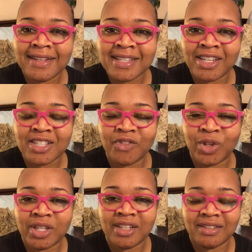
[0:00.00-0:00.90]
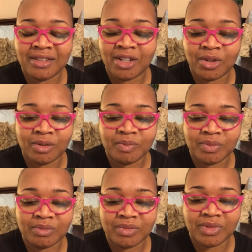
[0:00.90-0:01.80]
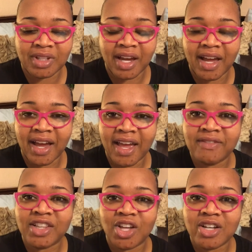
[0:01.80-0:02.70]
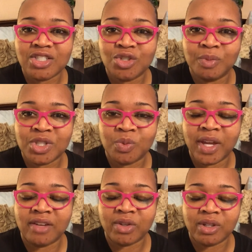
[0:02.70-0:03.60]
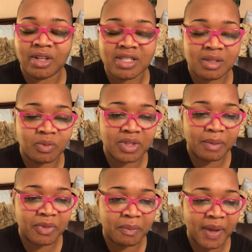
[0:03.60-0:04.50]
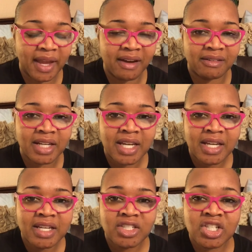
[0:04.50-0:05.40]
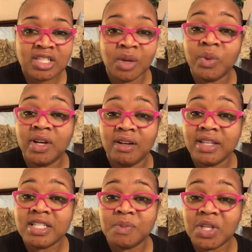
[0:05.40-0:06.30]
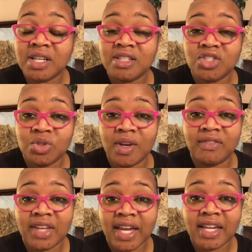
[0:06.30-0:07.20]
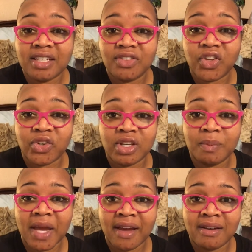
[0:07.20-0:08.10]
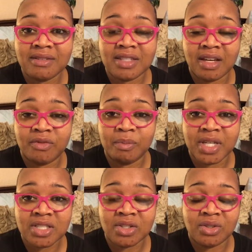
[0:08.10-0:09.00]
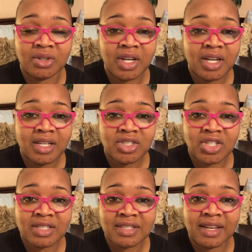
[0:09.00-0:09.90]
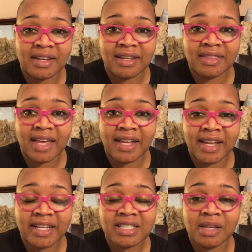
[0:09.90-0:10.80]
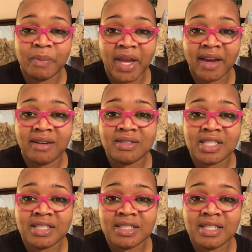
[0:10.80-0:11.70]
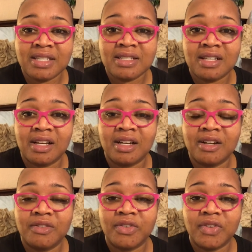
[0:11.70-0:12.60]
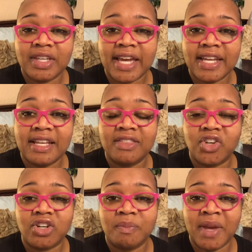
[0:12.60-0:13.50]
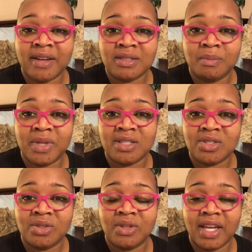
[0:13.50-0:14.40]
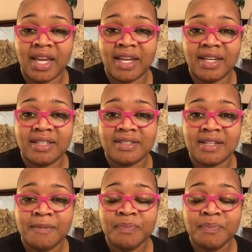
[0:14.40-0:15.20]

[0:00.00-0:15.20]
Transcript: I said, "Because I've only, I haven't lost too much weight. I've only lost the pound." She said, "Well, it's because you have gained 30 pounds of muscle." She said that 18 pounds consists of gaining 30 pounds of muscle and